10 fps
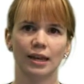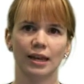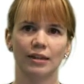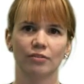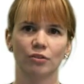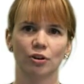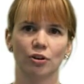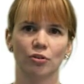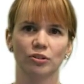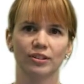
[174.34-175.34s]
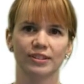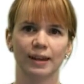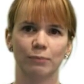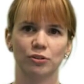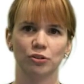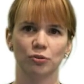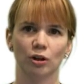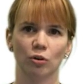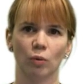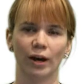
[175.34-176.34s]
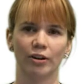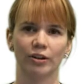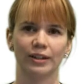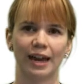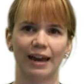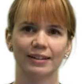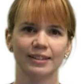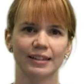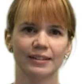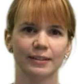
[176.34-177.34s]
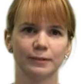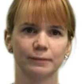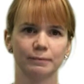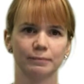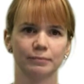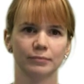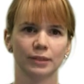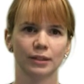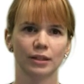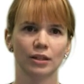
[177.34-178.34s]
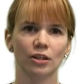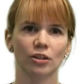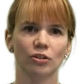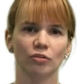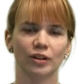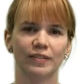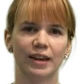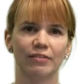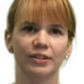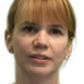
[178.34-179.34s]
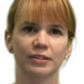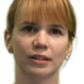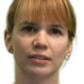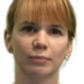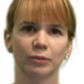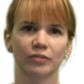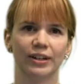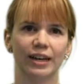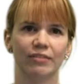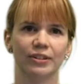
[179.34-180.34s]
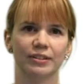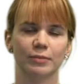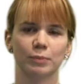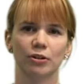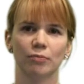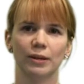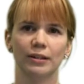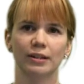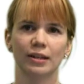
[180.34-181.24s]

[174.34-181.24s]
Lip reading: And if you go to step 2, Acquire and Access, you'll find a simplified evidence pyramid,